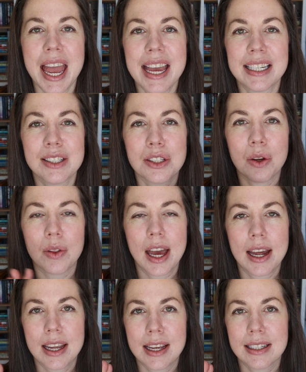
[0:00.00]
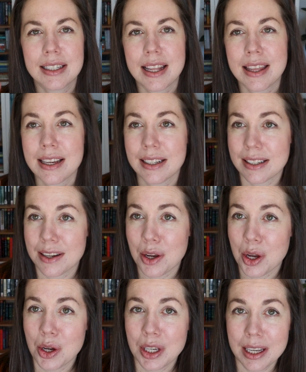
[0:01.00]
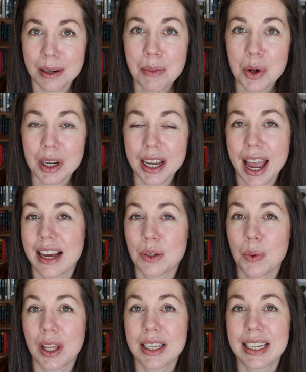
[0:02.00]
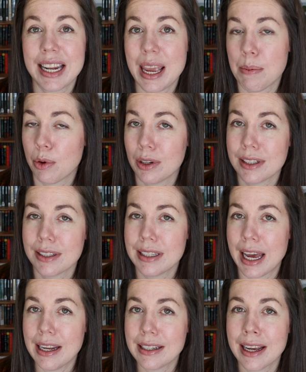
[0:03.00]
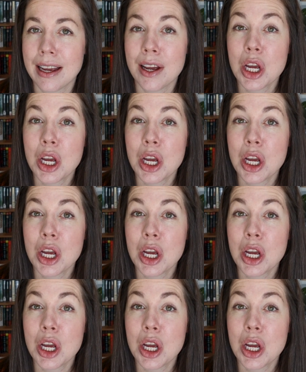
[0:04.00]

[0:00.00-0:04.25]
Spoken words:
And so that is this cooking book as well as an apron set.